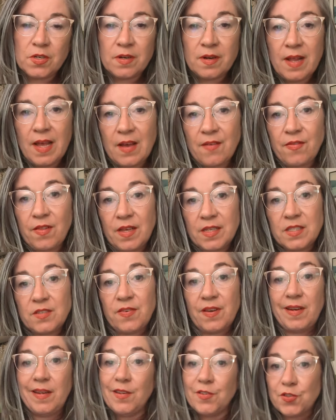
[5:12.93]
you're going to have less
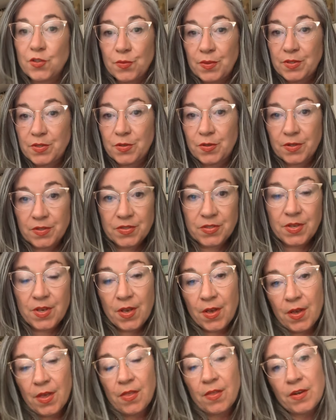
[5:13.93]
financial resource
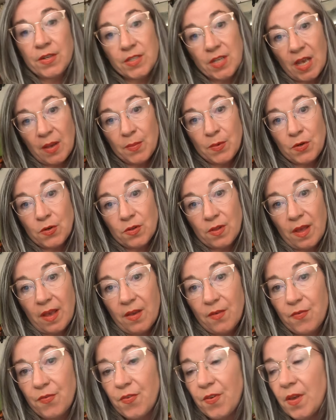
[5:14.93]
than a time in your
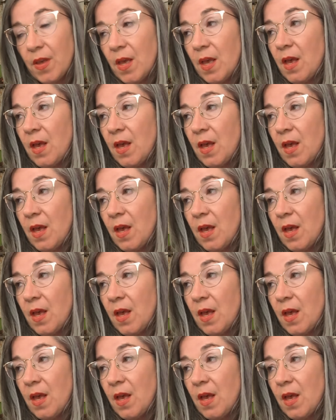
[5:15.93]
life,